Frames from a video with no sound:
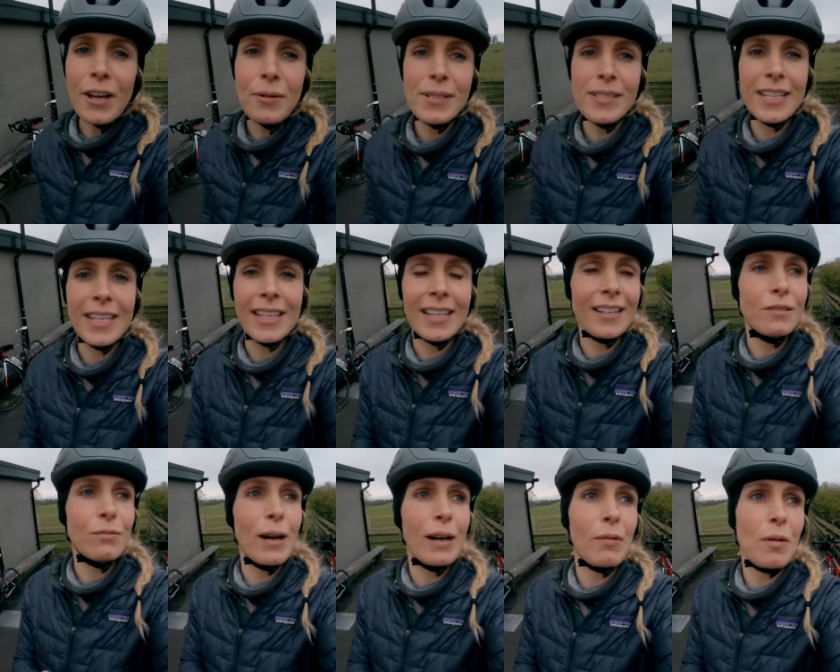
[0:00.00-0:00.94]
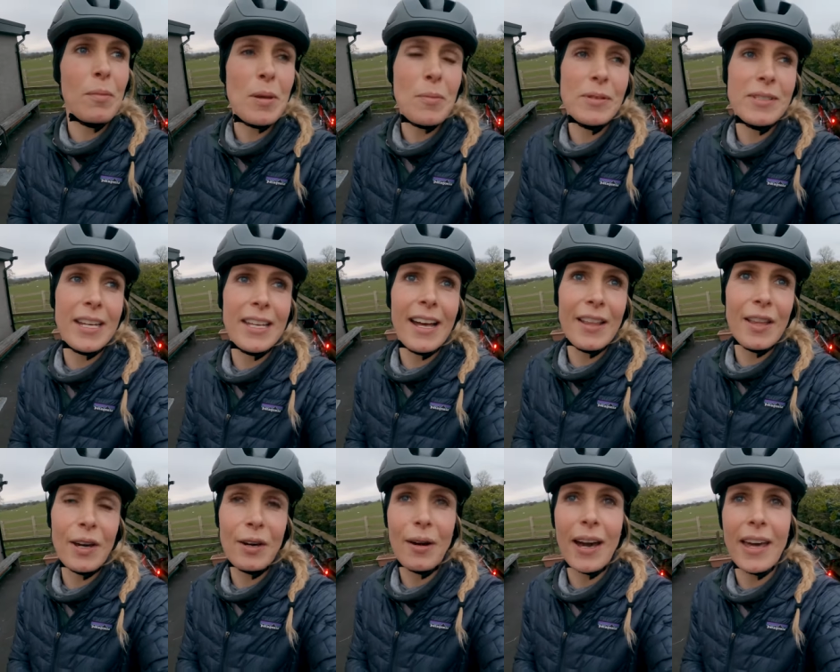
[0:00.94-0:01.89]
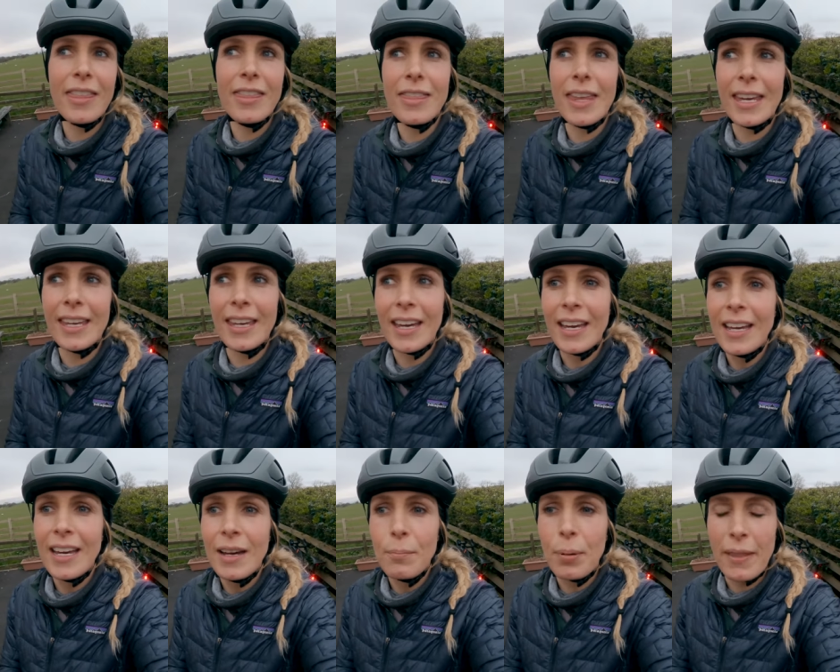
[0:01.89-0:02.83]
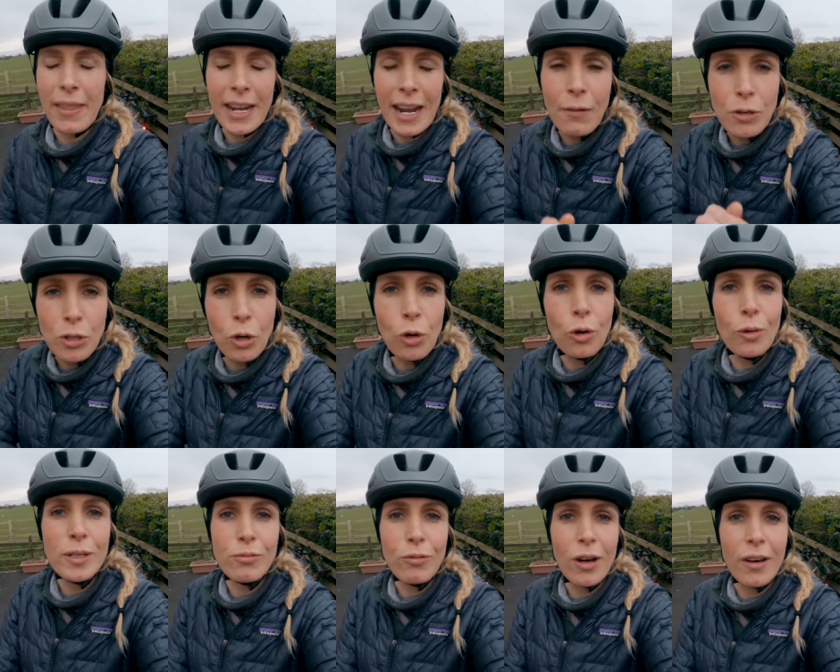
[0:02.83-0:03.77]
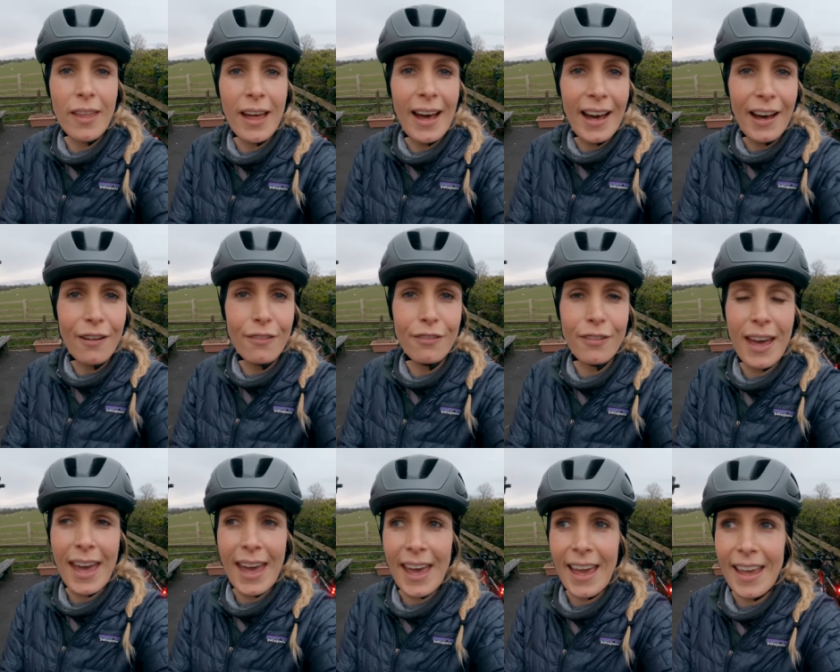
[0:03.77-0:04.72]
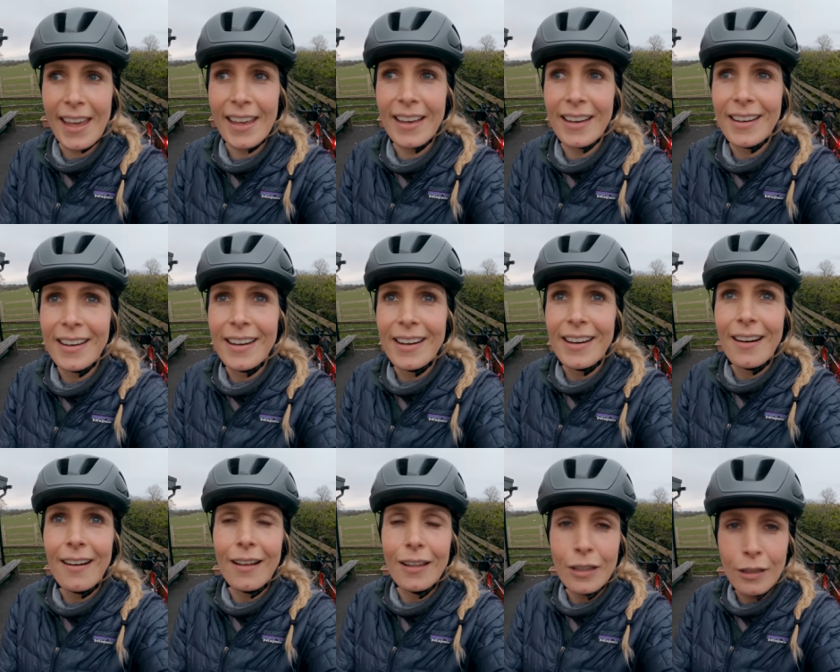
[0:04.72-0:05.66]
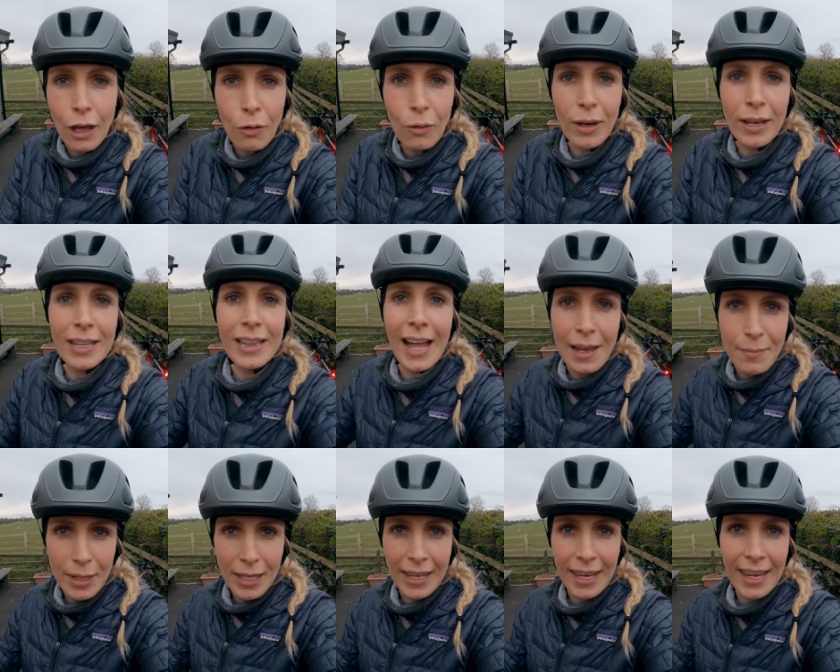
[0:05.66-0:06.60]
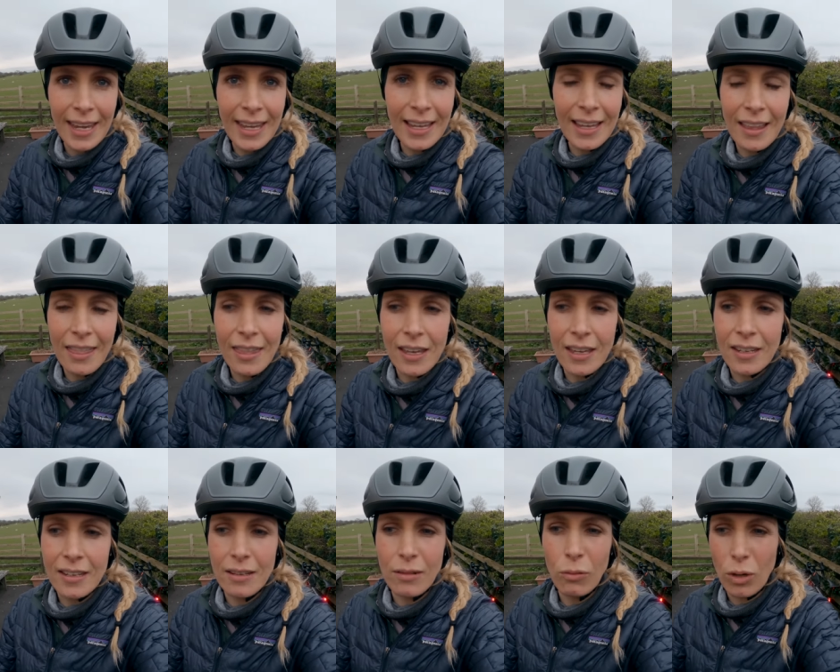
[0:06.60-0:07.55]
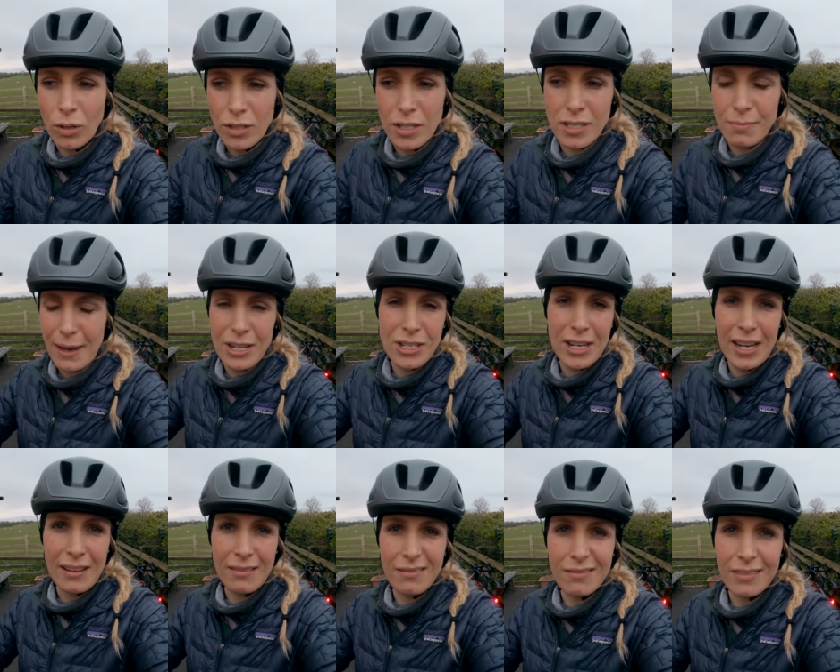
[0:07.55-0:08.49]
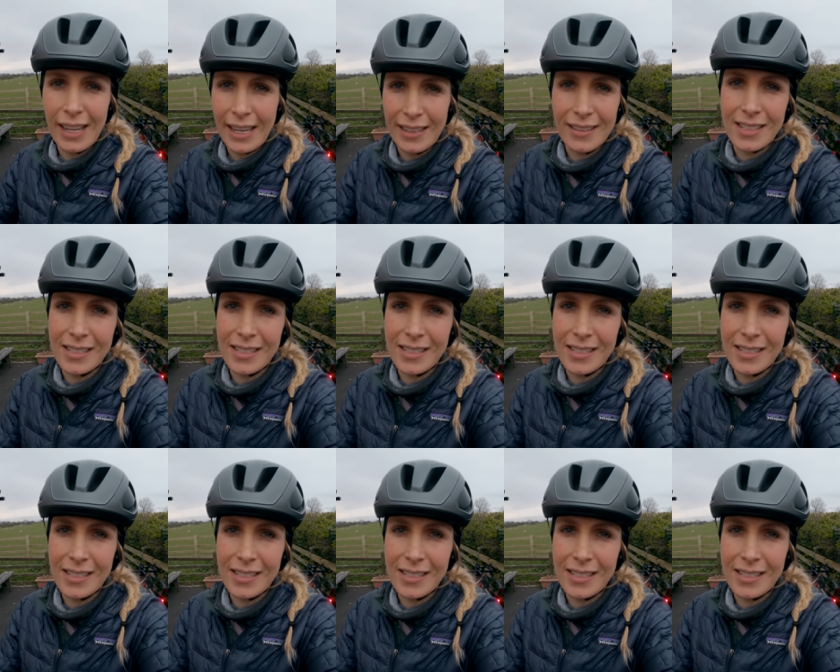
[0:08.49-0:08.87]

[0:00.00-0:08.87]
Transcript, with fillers: always think as well when people say that though, I think, but then I would always rather have a lower climbing gear than one to smash down like